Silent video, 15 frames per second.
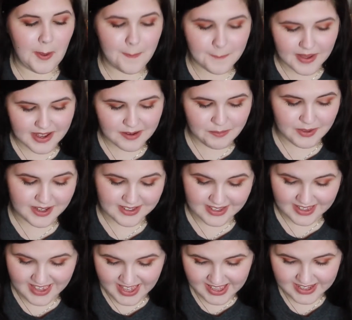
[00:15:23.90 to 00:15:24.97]
But because I
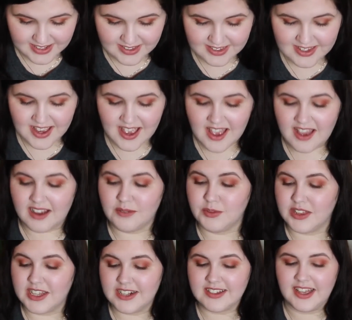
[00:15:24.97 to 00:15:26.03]
can't, I'm
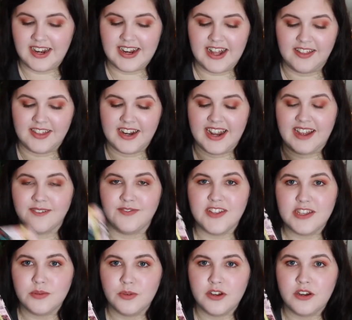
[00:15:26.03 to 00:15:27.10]
really excited now that I have
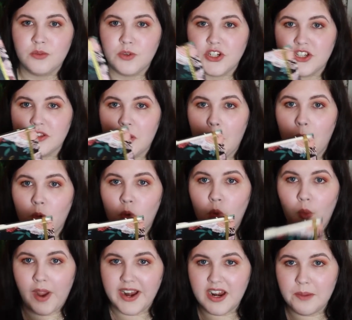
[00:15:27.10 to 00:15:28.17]
this one, which is
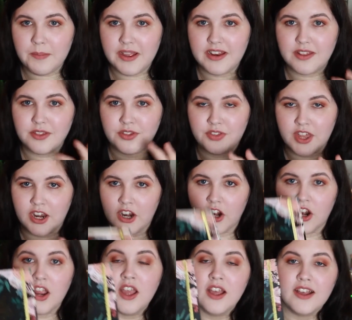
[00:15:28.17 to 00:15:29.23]
quite a bit
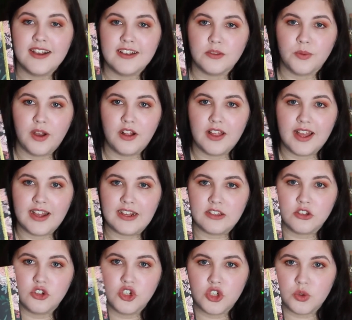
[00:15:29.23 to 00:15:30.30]
thinner as well as
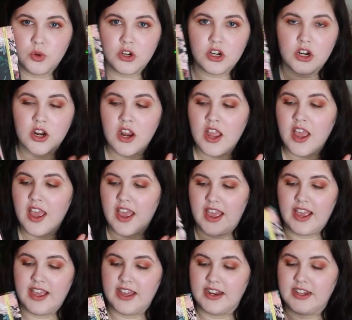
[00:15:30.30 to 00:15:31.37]
shorter,
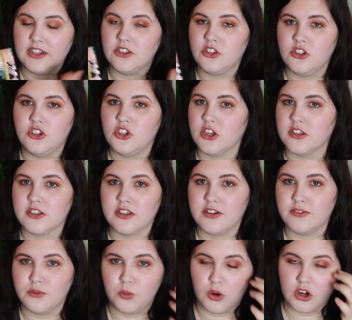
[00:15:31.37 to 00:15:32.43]
and it's just
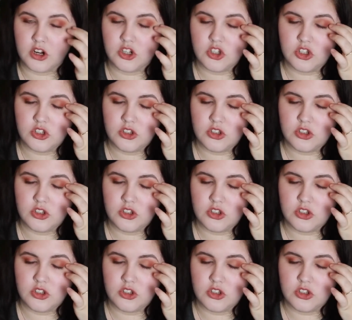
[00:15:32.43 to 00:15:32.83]
gonna work